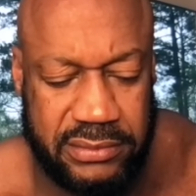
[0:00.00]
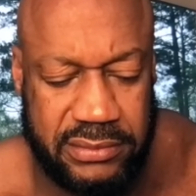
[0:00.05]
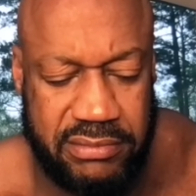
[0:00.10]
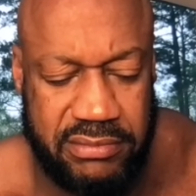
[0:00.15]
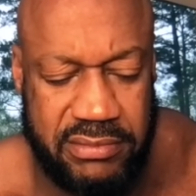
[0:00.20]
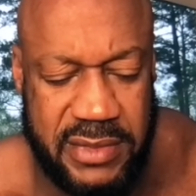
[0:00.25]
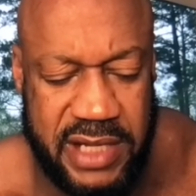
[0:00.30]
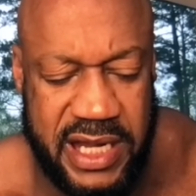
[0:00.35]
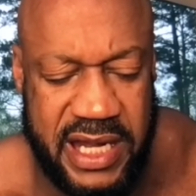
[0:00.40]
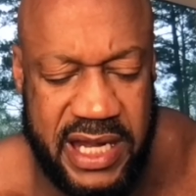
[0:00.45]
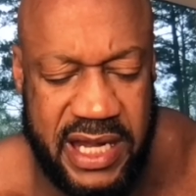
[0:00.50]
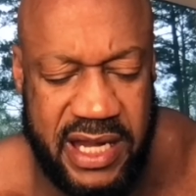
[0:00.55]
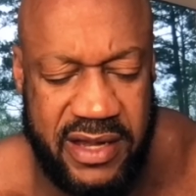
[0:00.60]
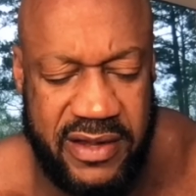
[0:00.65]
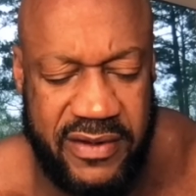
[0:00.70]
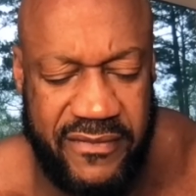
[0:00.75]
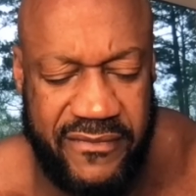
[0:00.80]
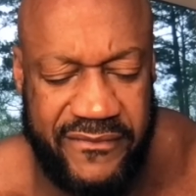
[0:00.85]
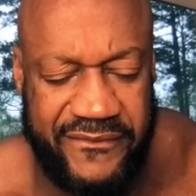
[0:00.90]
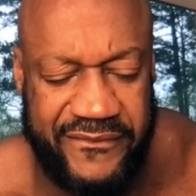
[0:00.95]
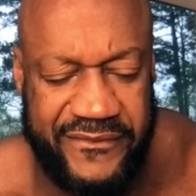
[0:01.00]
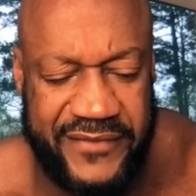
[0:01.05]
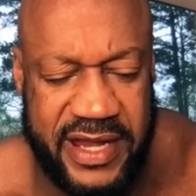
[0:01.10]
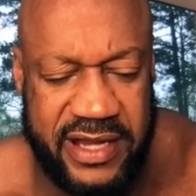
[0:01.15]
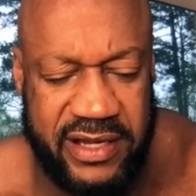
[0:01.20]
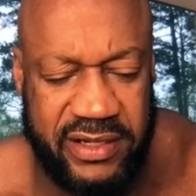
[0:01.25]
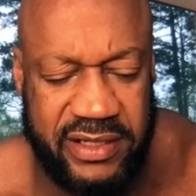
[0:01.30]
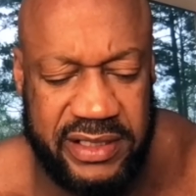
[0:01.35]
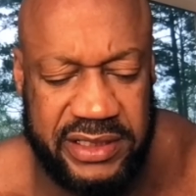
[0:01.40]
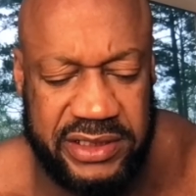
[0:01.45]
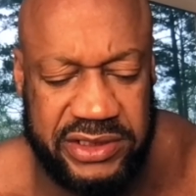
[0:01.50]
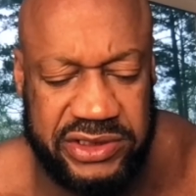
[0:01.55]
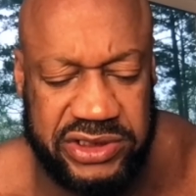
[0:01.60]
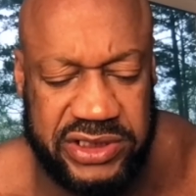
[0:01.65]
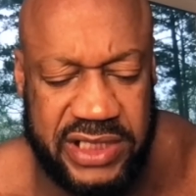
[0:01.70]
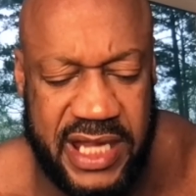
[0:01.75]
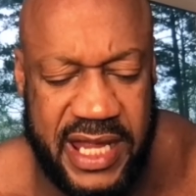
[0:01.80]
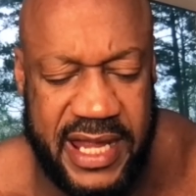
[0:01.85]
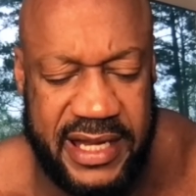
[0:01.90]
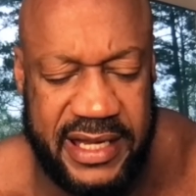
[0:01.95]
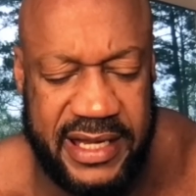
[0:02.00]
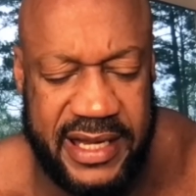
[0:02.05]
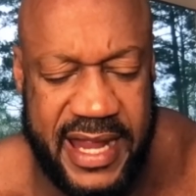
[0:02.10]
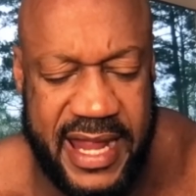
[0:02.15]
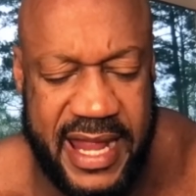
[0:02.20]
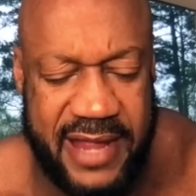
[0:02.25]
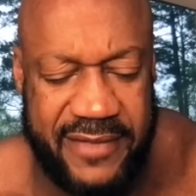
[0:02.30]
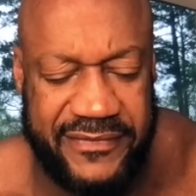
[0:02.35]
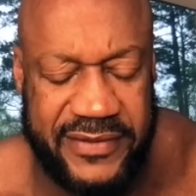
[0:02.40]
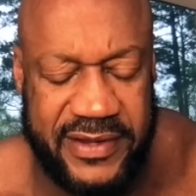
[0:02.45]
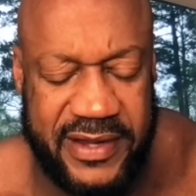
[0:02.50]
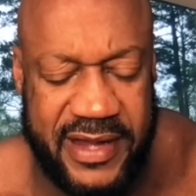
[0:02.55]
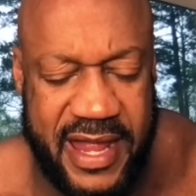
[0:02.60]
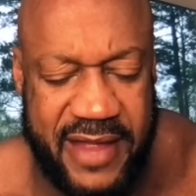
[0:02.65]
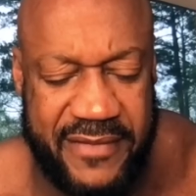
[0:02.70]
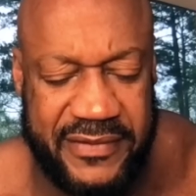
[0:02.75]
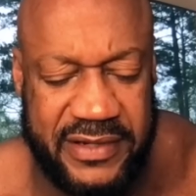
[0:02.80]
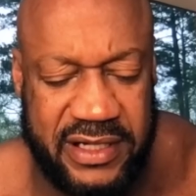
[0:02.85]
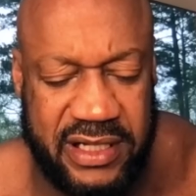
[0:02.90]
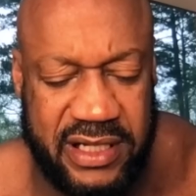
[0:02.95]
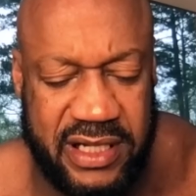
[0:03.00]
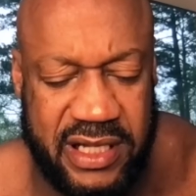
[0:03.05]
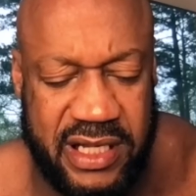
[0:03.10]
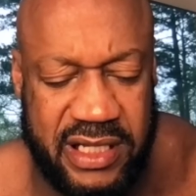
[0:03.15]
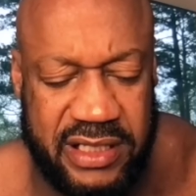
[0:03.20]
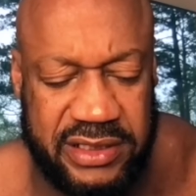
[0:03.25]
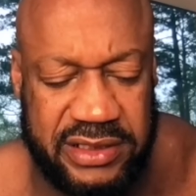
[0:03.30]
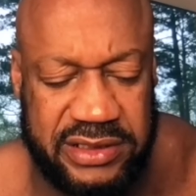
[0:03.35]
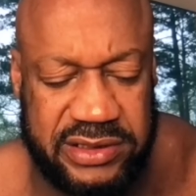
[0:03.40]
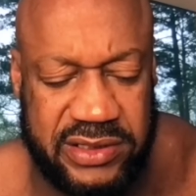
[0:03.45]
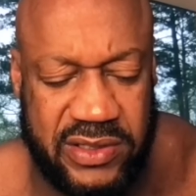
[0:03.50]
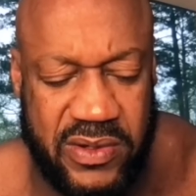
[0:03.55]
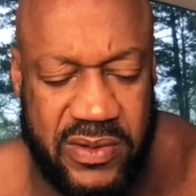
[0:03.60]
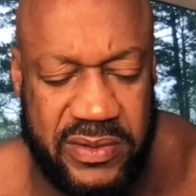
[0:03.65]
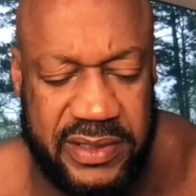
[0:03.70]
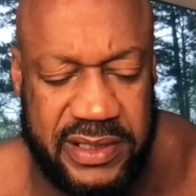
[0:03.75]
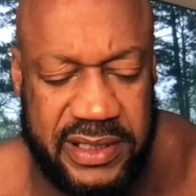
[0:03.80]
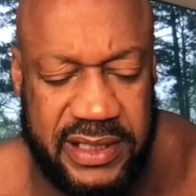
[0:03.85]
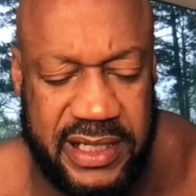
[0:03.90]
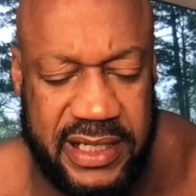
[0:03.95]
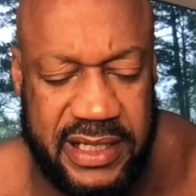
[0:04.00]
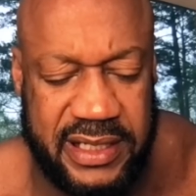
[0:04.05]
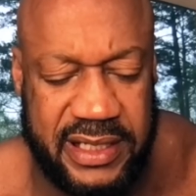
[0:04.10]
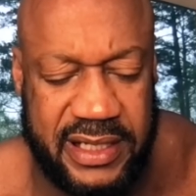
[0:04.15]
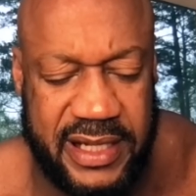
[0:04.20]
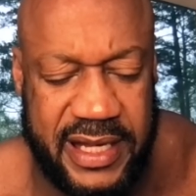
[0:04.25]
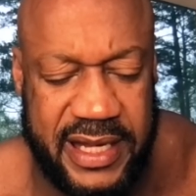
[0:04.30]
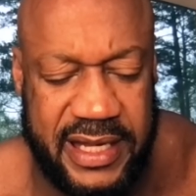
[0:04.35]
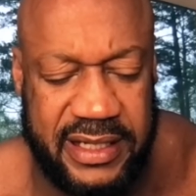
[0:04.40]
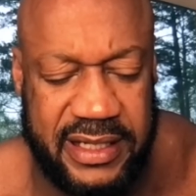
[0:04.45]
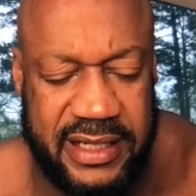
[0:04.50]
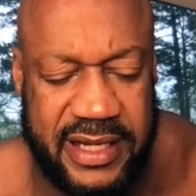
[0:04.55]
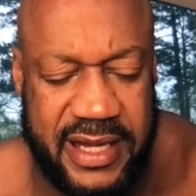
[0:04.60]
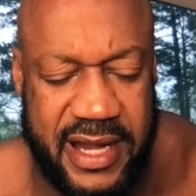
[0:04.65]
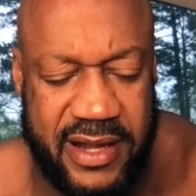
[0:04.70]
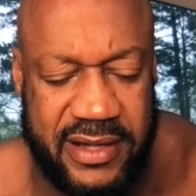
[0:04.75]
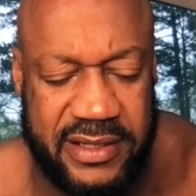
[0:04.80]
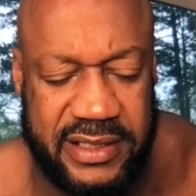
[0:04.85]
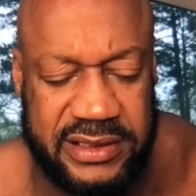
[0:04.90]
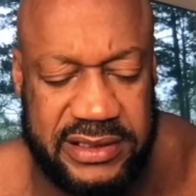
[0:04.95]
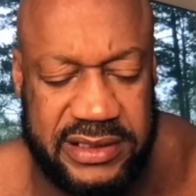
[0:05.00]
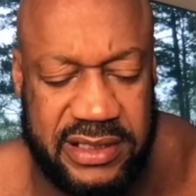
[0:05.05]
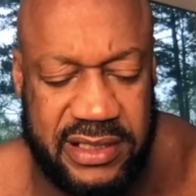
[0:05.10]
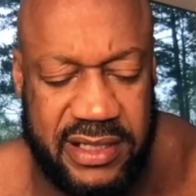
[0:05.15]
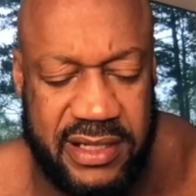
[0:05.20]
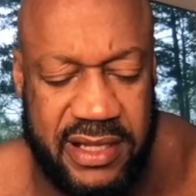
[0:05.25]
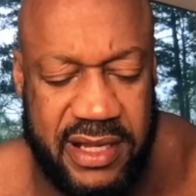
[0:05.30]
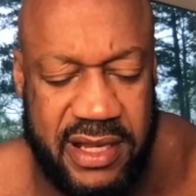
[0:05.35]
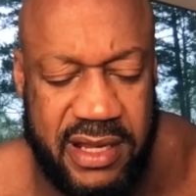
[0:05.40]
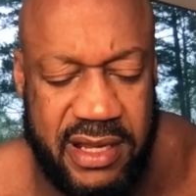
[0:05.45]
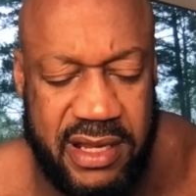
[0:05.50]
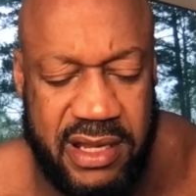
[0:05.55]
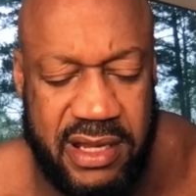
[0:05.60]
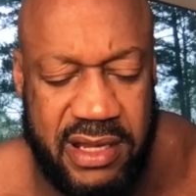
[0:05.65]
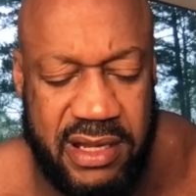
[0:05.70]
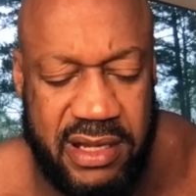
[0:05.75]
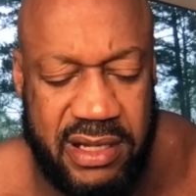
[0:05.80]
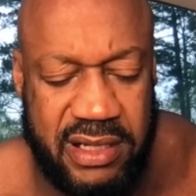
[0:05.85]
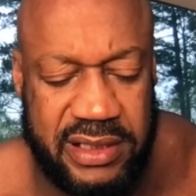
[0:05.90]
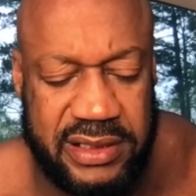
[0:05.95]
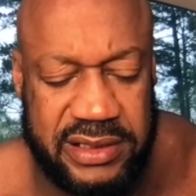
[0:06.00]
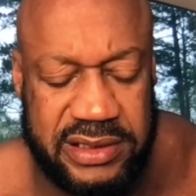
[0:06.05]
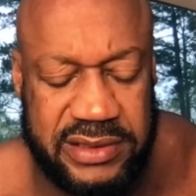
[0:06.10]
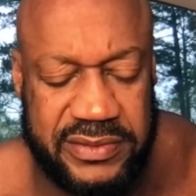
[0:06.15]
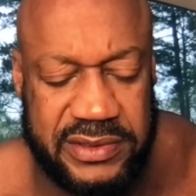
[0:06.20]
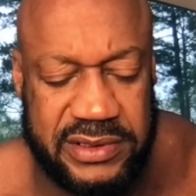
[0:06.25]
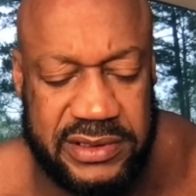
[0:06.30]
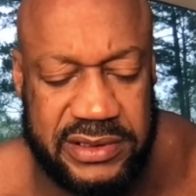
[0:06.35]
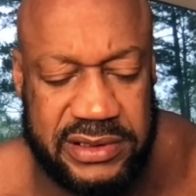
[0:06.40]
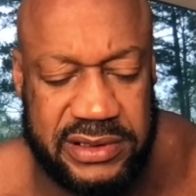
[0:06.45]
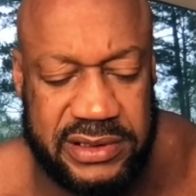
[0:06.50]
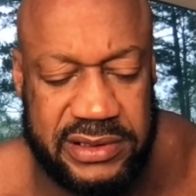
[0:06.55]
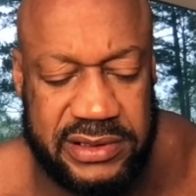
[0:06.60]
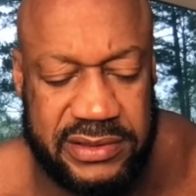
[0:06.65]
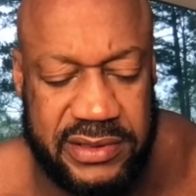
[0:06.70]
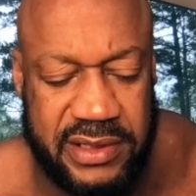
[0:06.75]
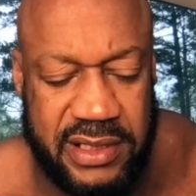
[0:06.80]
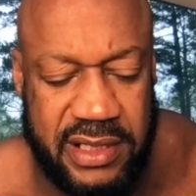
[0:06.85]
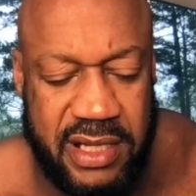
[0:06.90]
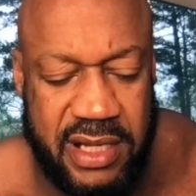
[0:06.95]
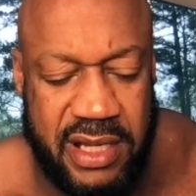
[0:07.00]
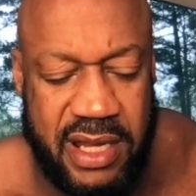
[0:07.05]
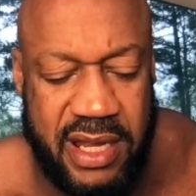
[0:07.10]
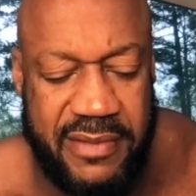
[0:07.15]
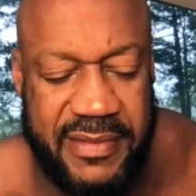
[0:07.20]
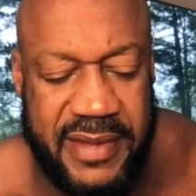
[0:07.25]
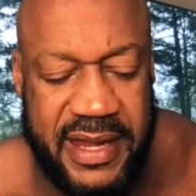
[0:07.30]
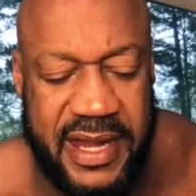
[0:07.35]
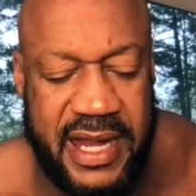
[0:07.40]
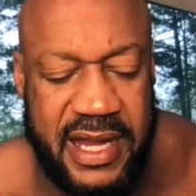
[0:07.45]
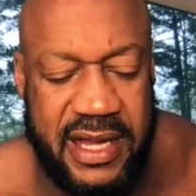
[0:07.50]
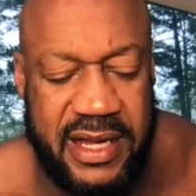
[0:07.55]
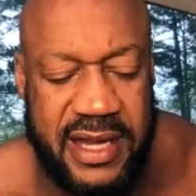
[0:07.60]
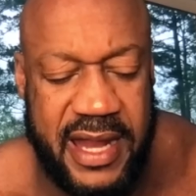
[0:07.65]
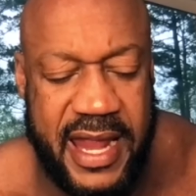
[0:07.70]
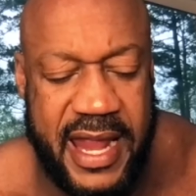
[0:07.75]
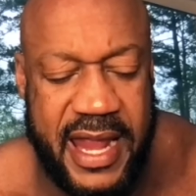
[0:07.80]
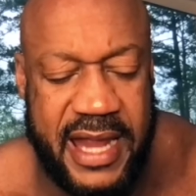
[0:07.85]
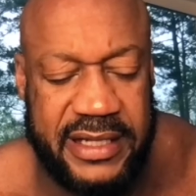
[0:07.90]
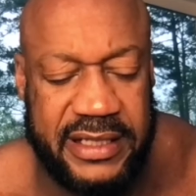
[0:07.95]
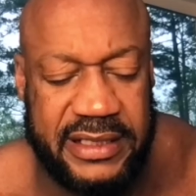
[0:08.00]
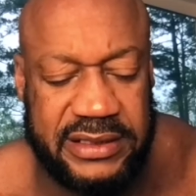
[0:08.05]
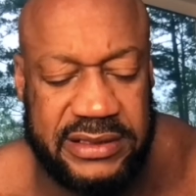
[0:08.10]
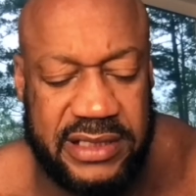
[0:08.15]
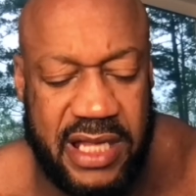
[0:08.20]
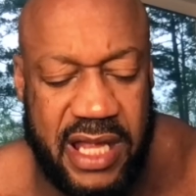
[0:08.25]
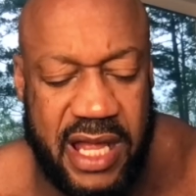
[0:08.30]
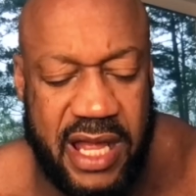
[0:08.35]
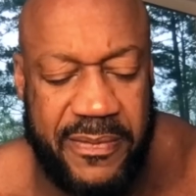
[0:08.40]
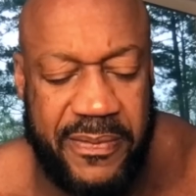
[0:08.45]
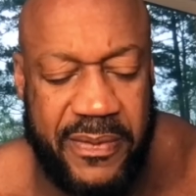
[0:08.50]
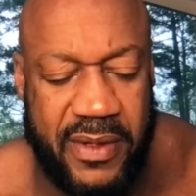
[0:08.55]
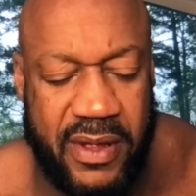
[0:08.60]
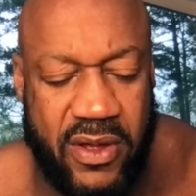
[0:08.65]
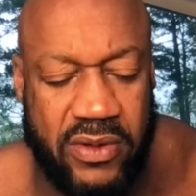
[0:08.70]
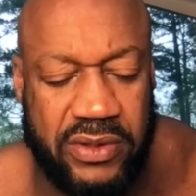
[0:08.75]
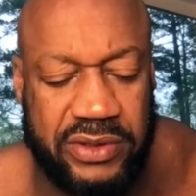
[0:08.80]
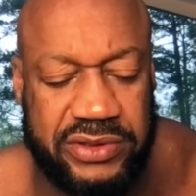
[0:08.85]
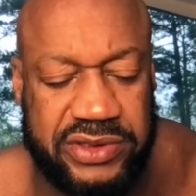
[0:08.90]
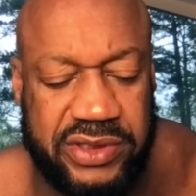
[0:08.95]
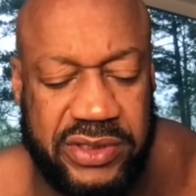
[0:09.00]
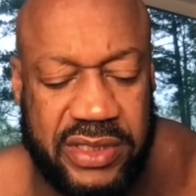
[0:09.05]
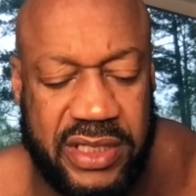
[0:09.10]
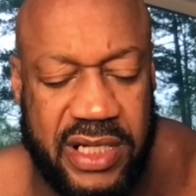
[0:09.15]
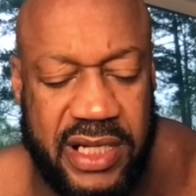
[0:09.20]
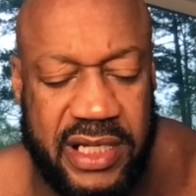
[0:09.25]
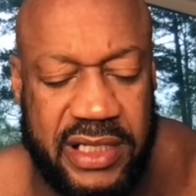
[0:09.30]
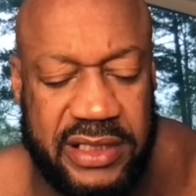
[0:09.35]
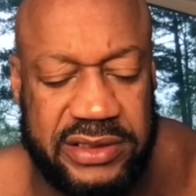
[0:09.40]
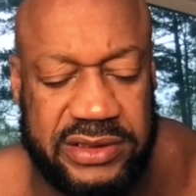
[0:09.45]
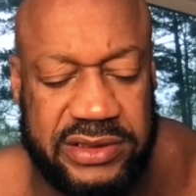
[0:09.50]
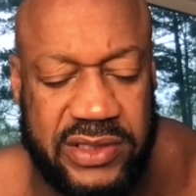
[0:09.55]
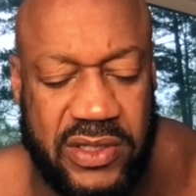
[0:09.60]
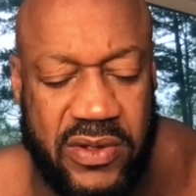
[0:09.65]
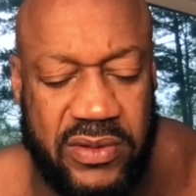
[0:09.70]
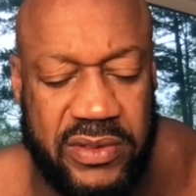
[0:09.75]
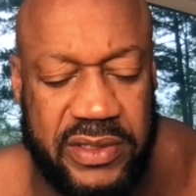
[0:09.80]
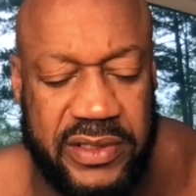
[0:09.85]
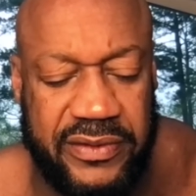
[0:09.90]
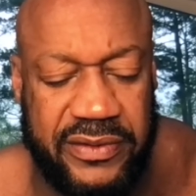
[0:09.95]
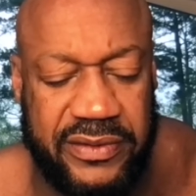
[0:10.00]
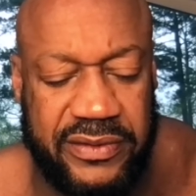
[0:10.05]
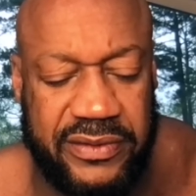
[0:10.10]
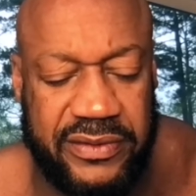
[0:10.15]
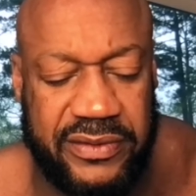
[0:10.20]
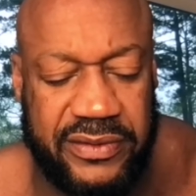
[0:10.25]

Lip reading: man fatally shot after having guns stolen in Clayton County, Tennessee. Let's see what this is. A man had his holstered gun stolen